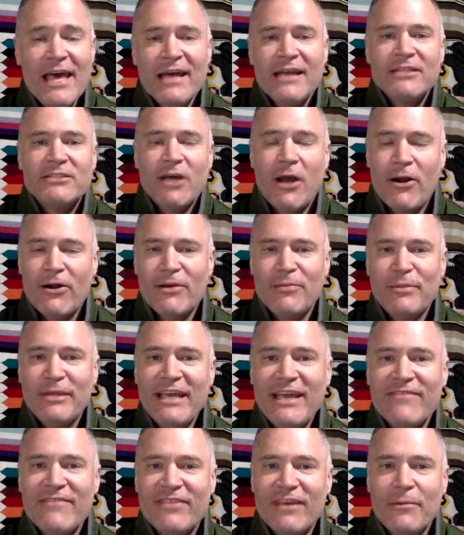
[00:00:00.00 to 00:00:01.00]
It's hard to
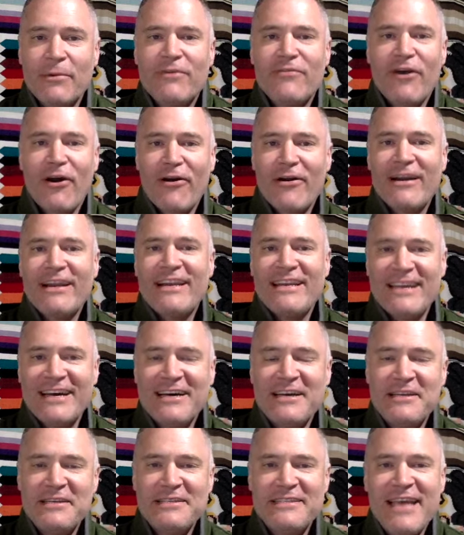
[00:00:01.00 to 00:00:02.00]
believe that we've already
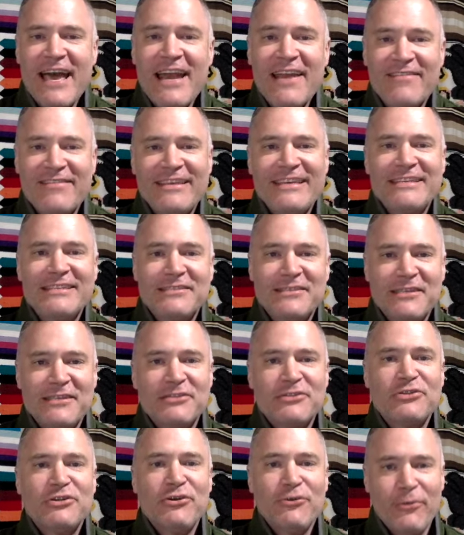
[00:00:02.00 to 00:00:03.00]
done 10 of these this
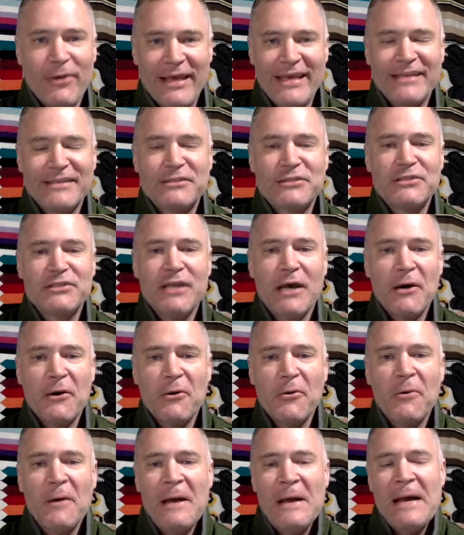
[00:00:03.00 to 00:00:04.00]
2 weeks.
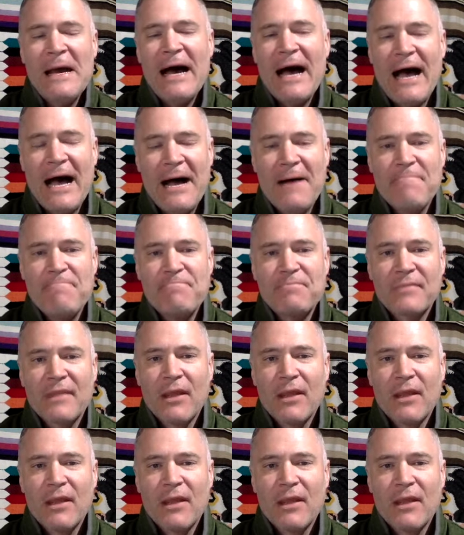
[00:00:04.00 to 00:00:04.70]
Um,